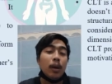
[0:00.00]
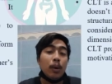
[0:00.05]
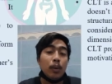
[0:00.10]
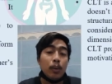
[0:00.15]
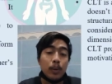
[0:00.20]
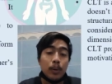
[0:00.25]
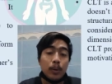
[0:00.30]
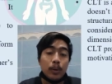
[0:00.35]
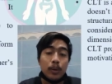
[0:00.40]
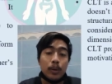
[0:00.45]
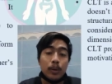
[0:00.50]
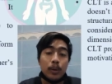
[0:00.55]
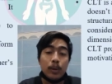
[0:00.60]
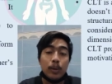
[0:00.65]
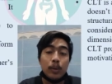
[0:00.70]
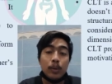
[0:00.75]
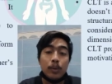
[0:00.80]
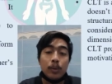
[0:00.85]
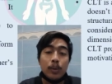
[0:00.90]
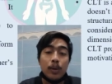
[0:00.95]
I will
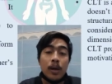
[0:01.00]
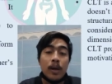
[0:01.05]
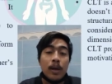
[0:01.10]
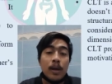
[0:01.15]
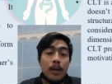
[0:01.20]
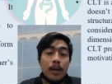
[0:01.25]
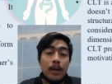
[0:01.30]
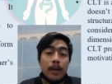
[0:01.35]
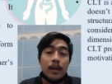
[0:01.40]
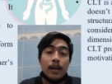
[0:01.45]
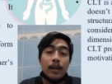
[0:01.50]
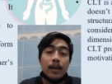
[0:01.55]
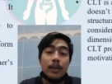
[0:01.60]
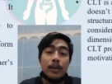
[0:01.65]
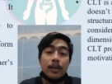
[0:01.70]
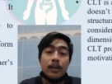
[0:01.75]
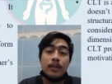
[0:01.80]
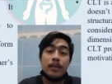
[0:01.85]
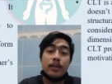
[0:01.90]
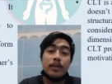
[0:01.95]
continue in the
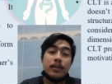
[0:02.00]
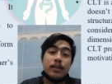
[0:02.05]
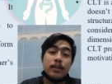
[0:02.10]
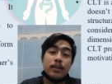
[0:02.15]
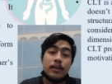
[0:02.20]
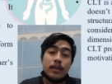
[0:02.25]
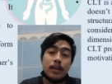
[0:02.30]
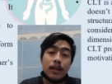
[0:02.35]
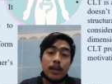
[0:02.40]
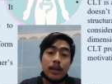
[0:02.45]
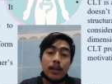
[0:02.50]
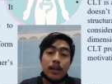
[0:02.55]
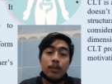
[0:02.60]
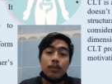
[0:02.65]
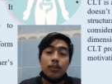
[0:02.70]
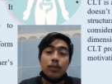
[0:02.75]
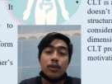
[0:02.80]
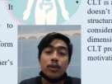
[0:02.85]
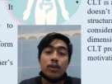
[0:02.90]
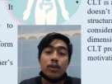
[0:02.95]

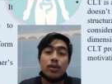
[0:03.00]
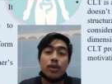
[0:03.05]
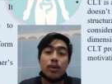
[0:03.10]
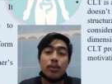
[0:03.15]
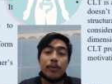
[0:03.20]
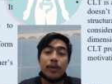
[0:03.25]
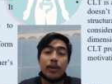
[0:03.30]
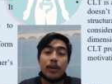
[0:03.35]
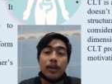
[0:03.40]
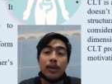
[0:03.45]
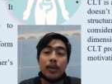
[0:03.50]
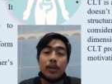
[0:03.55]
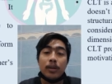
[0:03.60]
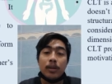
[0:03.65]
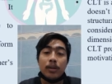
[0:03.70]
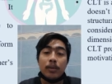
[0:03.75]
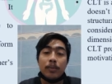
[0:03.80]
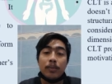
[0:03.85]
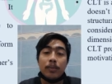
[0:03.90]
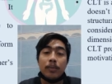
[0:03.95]
syllabus
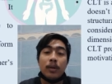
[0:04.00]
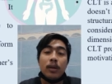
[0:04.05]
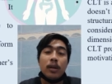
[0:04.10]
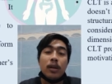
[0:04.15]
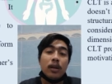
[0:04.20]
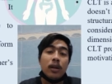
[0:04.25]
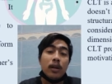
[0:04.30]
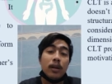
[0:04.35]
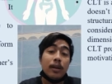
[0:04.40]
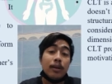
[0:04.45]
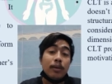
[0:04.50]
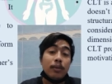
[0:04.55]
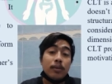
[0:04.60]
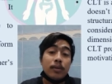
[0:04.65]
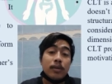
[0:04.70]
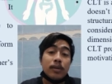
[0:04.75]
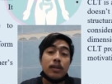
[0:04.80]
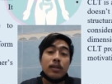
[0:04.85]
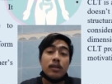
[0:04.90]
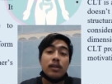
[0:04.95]
communicative language
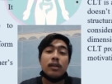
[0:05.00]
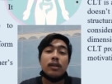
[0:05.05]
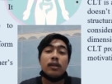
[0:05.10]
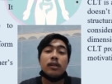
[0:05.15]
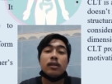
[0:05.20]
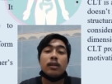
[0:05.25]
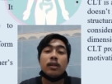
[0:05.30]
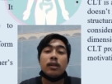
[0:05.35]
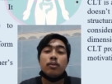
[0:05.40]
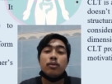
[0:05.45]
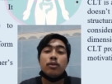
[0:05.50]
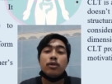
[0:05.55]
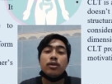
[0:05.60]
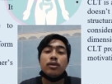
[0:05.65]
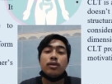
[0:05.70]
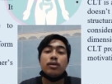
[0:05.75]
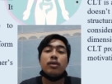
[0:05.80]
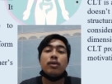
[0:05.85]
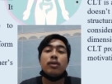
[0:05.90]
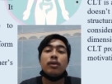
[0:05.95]
teaching
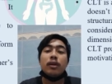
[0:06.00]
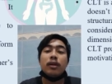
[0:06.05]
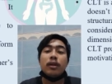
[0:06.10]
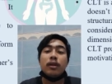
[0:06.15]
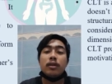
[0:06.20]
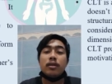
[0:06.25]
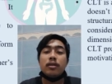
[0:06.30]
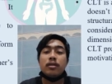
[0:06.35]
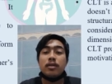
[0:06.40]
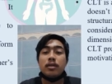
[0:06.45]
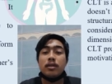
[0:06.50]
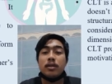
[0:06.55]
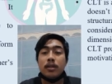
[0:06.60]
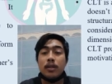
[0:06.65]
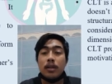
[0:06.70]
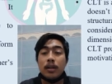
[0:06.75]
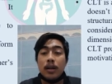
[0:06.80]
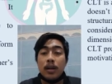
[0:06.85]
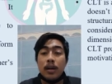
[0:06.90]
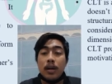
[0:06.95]
syllabus organizer,
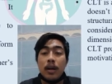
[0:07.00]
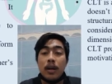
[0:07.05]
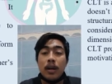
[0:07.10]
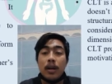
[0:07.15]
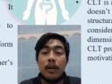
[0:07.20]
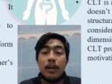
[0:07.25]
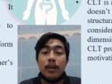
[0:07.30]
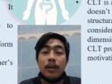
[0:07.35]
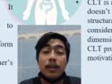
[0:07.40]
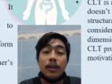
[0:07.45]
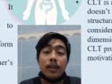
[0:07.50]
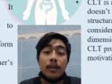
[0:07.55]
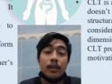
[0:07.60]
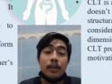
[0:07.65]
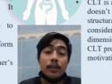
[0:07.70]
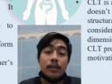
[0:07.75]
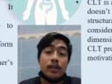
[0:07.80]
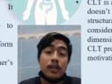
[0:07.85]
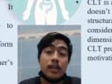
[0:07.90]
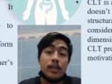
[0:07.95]

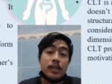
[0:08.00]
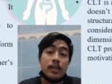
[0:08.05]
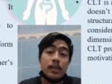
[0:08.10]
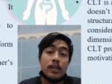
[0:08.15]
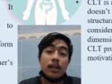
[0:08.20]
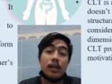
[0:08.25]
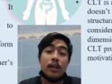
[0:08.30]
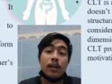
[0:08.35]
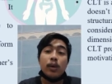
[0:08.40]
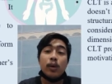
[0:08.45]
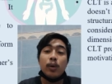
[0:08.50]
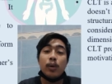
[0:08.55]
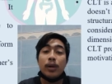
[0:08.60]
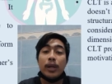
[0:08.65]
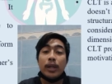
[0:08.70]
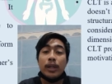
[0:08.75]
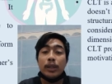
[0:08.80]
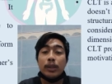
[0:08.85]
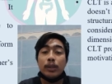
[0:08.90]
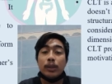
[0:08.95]
the teaching
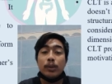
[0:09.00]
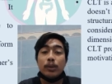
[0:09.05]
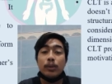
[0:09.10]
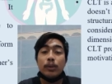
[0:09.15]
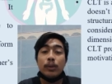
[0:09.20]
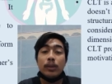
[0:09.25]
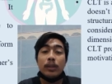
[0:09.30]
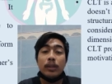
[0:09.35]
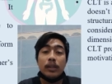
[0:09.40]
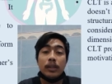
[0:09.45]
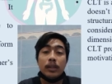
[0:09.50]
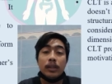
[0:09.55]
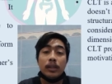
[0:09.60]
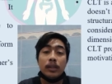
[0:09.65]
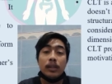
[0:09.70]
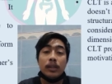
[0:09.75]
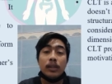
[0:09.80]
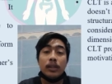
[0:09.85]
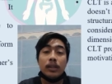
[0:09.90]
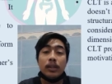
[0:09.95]
according to
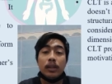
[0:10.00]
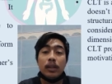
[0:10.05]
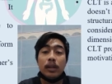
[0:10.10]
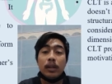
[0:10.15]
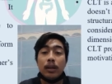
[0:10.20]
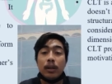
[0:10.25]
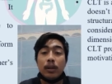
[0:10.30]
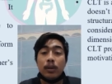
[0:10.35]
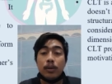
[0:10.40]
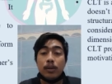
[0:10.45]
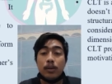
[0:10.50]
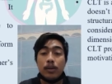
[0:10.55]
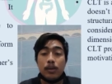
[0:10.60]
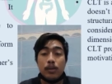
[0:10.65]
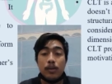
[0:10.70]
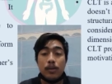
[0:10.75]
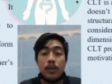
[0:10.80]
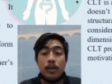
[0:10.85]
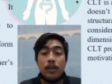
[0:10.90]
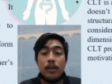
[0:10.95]
the
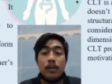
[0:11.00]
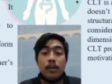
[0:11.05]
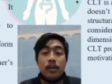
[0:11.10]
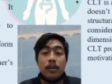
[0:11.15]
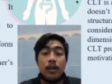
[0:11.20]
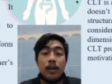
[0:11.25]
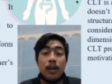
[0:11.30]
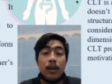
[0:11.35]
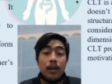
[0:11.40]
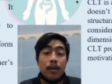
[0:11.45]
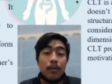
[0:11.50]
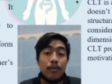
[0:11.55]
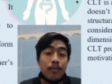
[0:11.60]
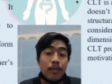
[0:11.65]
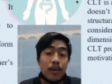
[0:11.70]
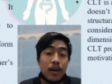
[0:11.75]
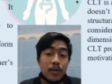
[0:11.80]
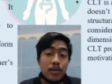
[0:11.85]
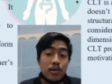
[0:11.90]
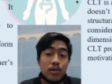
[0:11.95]
notional and
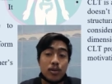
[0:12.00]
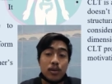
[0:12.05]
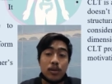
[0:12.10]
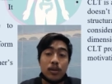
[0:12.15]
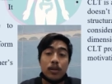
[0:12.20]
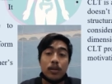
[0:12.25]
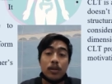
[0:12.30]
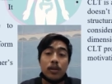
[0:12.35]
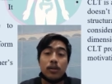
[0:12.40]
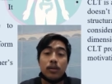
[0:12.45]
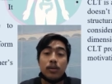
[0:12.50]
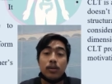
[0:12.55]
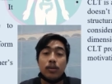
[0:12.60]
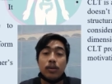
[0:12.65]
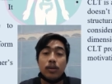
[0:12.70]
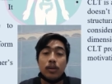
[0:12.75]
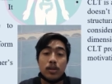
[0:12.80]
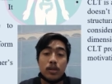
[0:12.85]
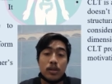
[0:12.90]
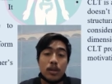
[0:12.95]
functional
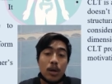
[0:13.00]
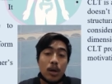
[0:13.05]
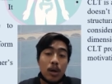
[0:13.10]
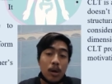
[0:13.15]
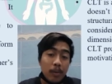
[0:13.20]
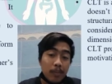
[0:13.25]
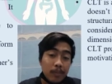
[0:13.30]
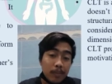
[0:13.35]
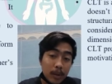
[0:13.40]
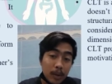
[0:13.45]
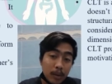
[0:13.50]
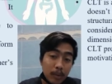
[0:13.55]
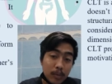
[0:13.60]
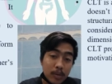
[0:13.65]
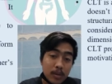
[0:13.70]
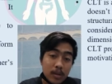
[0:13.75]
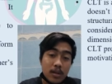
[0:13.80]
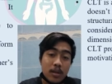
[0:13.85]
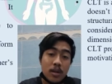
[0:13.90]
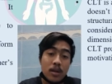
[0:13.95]
categories of
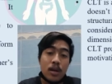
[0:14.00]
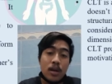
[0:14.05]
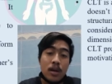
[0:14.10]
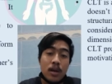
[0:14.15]
language